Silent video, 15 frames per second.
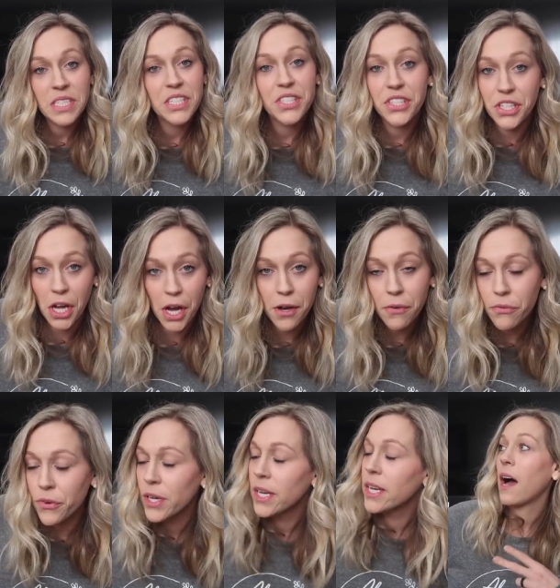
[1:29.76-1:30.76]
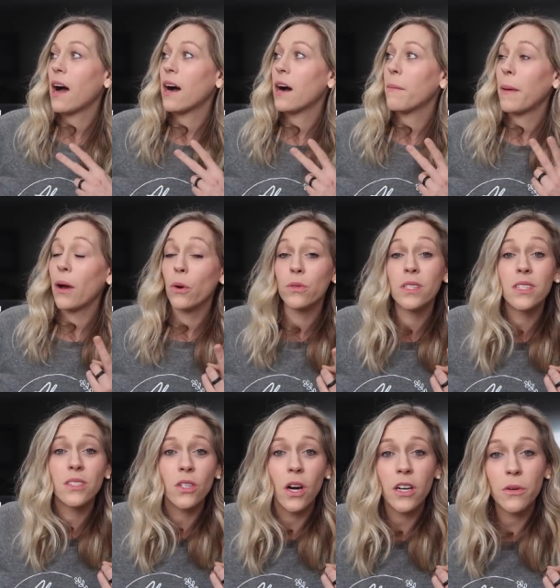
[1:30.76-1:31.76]
stuff. Uh, my
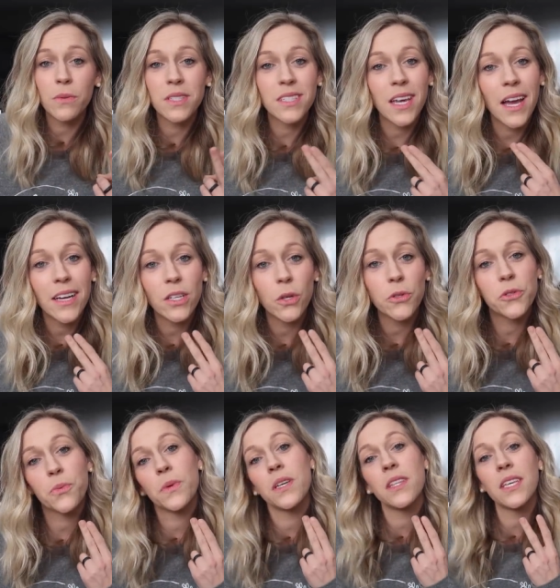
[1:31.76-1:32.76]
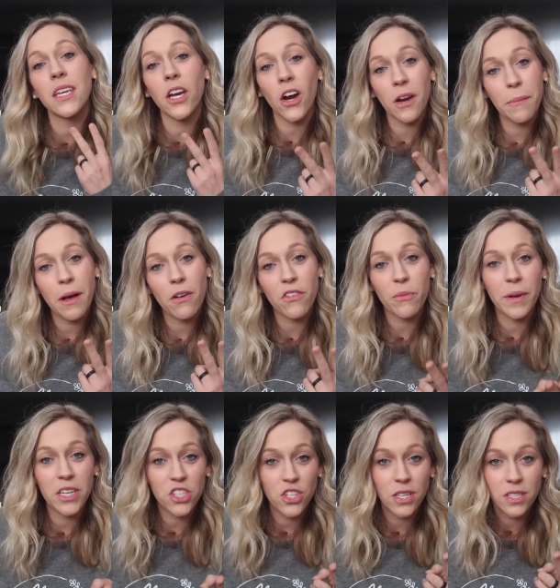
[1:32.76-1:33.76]
oldest daughter was diagnosed with Chiari
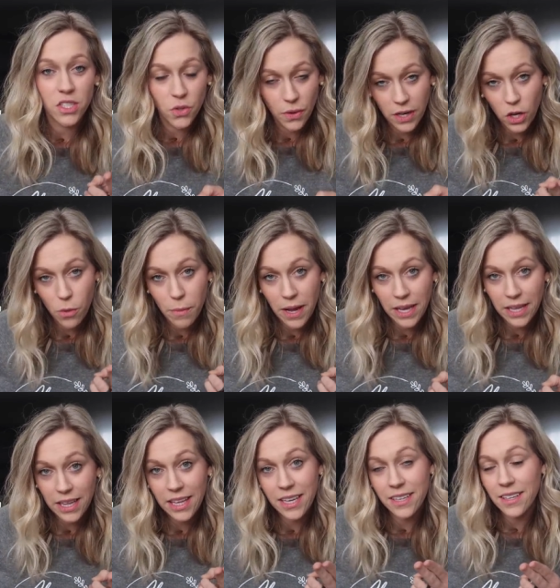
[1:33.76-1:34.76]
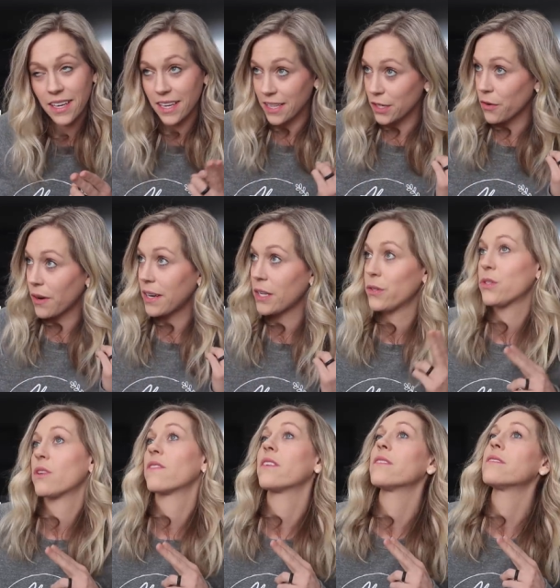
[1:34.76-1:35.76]
malformation and syringomyelia and
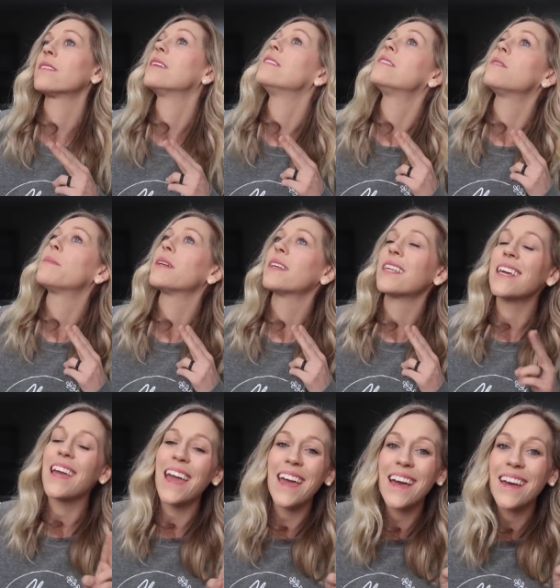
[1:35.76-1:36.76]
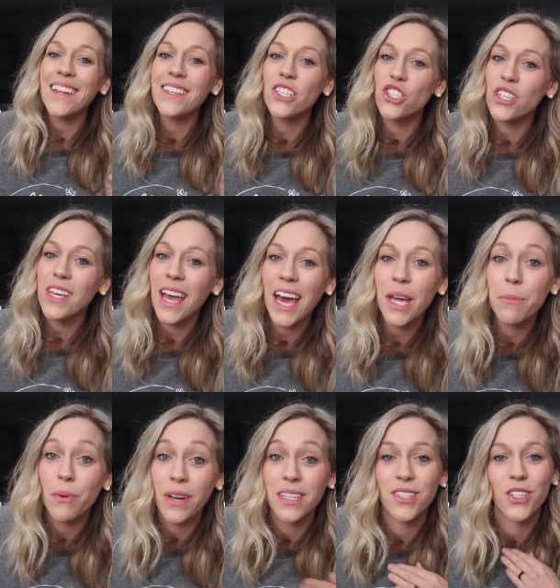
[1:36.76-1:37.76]
cervical instability, and she had
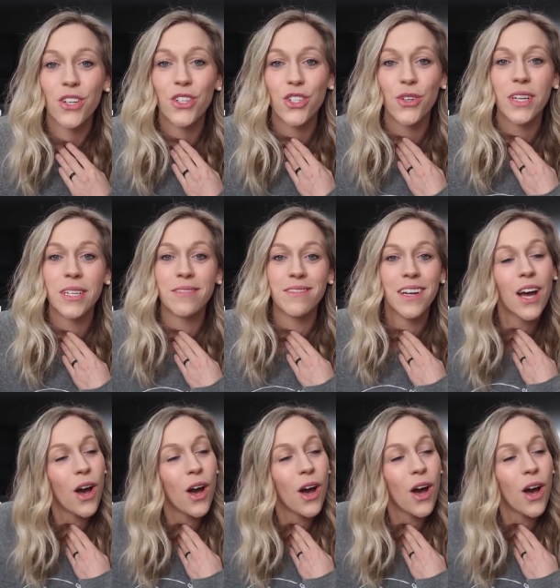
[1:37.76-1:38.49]
brain surgery